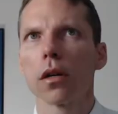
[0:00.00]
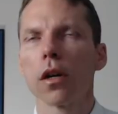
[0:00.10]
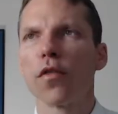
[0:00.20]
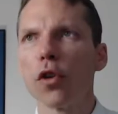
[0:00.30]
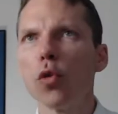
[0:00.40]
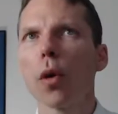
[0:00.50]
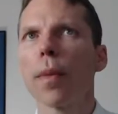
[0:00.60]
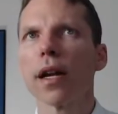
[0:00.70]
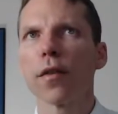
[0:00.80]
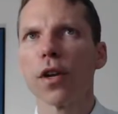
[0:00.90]
If you are
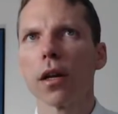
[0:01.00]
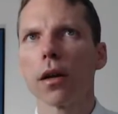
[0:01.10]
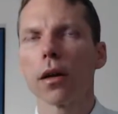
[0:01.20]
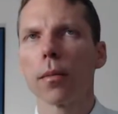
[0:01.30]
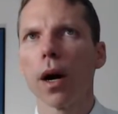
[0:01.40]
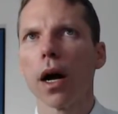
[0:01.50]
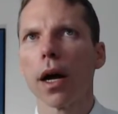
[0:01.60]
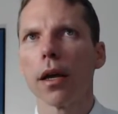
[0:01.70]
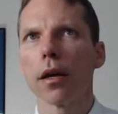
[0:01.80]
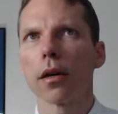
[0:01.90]
benefiting
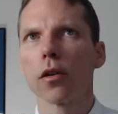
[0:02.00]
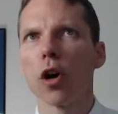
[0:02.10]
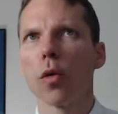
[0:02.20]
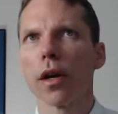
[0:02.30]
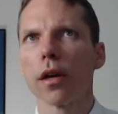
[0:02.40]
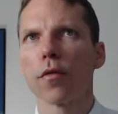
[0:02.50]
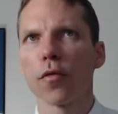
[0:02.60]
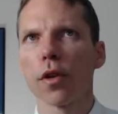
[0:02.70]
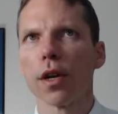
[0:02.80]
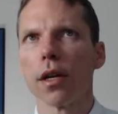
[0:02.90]
by going
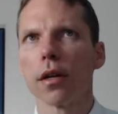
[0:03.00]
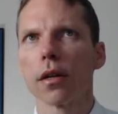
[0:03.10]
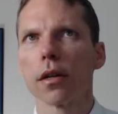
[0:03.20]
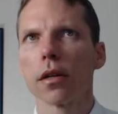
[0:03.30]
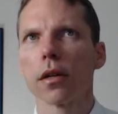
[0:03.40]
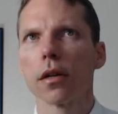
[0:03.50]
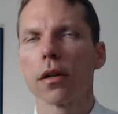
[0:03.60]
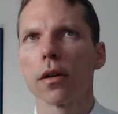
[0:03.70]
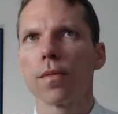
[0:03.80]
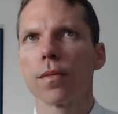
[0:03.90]
free,
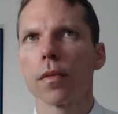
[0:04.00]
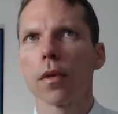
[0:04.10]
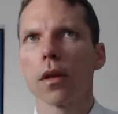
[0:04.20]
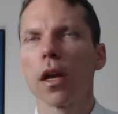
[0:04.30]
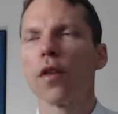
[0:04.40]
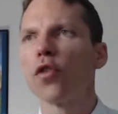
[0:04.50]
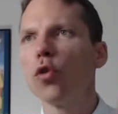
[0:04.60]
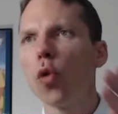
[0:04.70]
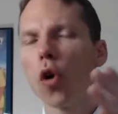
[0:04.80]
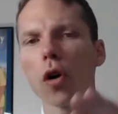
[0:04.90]
if
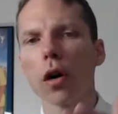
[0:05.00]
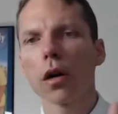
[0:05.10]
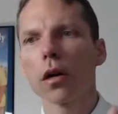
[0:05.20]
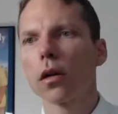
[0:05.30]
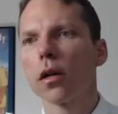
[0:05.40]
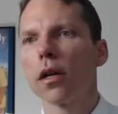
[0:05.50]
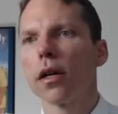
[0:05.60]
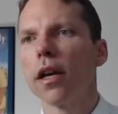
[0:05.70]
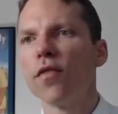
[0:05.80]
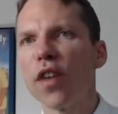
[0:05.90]
you are
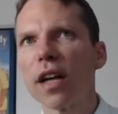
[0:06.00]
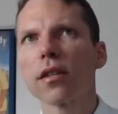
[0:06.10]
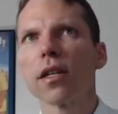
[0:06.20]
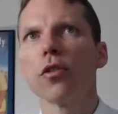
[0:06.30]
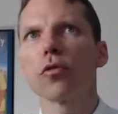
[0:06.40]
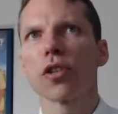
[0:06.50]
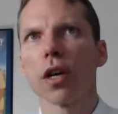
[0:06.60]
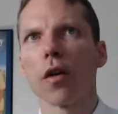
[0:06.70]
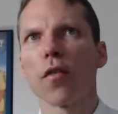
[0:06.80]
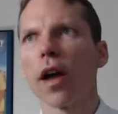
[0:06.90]
investing
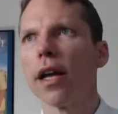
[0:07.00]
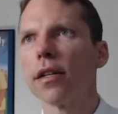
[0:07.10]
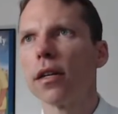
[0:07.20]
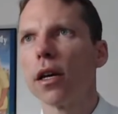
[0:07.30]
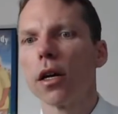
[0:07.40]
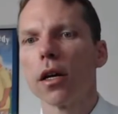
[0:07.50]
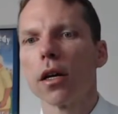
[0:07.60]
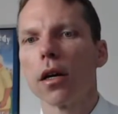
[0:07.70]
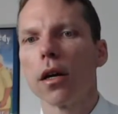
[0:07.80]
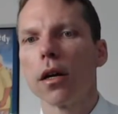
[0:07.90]
yourself and
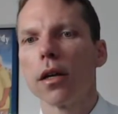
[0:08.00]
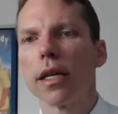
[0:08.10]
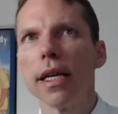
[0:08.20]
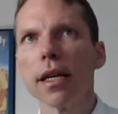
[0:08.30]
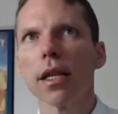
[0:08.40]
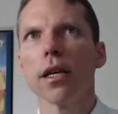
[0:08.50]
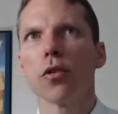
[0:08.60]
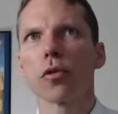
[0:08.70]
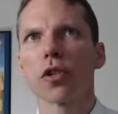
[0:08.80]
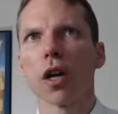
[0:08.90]
healing
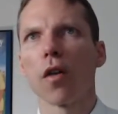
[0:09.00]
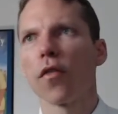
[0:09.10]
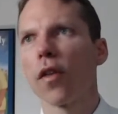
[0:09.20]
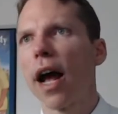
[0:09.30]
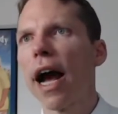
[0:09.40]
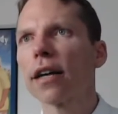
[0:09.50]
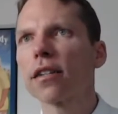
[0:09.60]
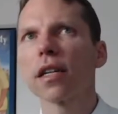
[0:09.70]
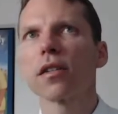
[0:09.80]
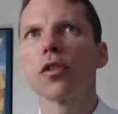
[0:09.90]
yourself,
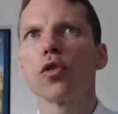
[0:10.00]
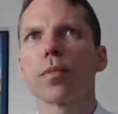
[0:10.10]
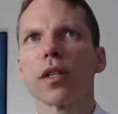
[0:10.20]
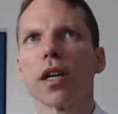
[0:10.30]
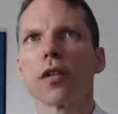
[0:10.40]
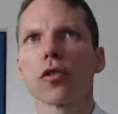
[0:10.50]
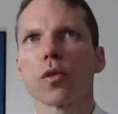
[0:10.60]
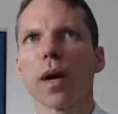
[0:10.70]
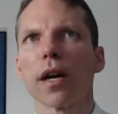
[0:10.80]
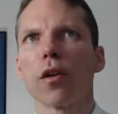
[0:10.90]
accessing your
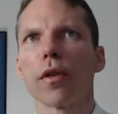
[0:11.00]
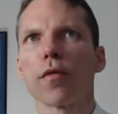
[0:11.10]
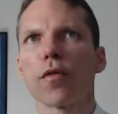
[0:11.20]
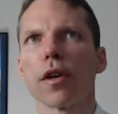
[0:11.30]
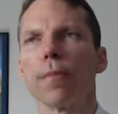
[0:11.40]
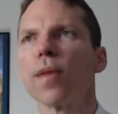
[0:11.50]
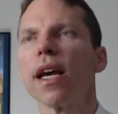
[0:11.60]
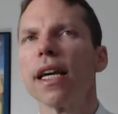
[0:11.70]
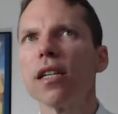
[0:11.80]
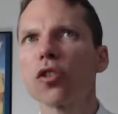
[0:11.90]
potentials by going free,
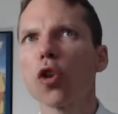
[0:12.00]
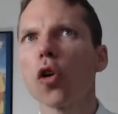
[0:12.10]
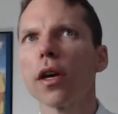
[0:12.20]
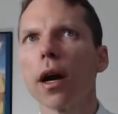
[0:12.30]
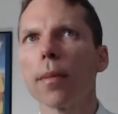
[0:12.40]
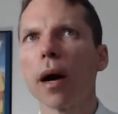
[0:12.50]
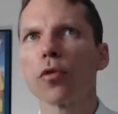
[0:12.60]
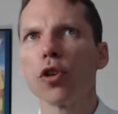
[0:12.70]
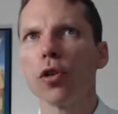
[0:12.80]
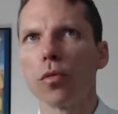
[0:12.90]
he's talking
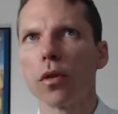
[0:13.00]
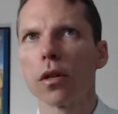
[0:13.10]
about you.